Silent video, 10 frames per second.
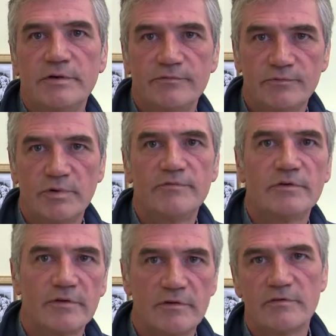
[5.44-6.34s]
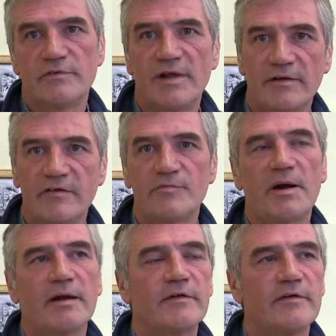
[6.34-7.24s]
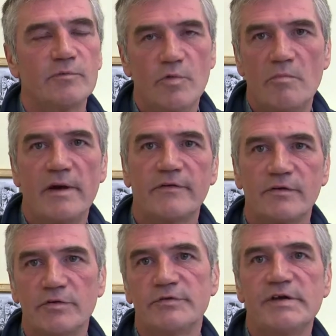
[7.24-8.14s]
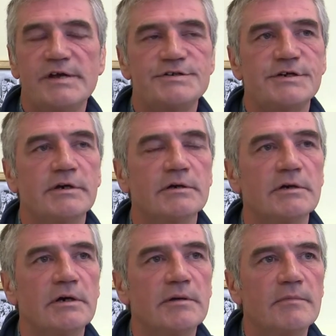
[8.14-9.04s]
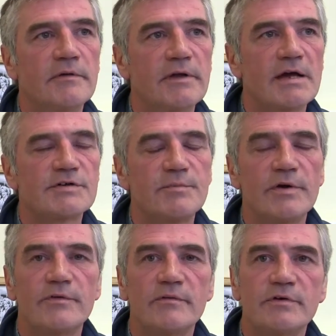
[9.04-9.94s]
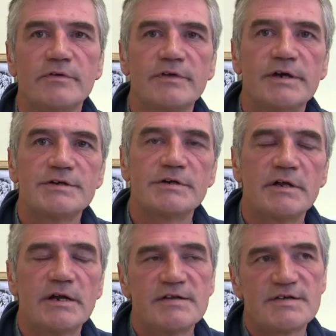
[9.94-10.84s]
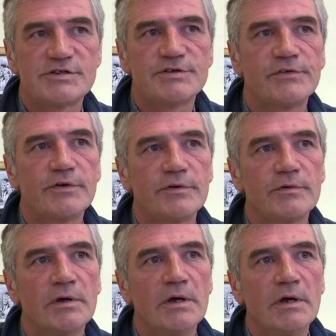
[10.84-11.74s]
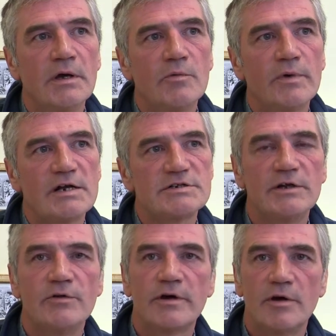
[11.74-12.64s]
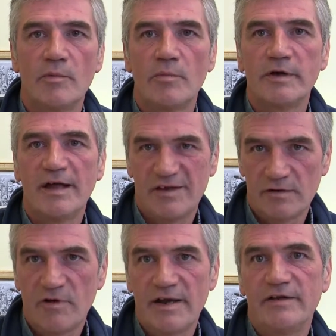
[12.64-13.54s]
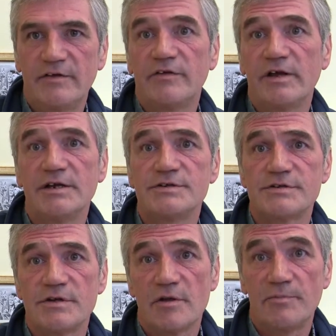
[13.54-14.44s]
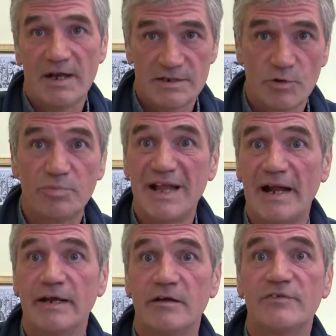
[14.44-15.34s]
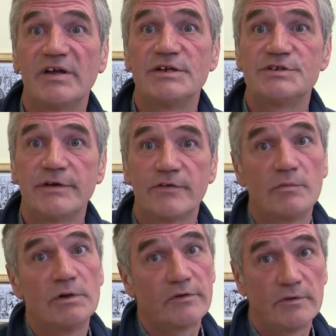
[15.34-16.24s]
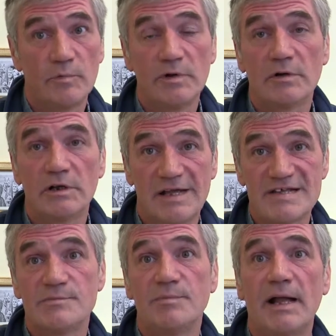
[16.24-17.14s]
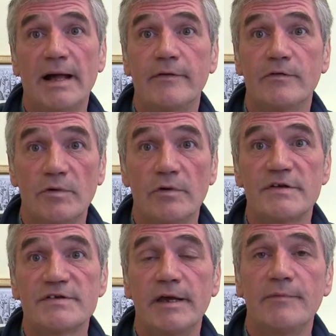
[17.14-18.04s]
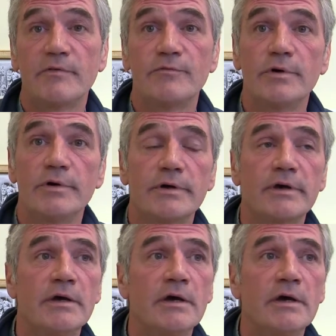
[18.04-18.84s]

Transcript: we've looked at the reflective practice and what makes a good teacher and the attributes of a good teacher, and then in session 2 we actually look at getting ready to teach, so that the actual planning of teaching. So we look at lesson plans, we look at schemes of work,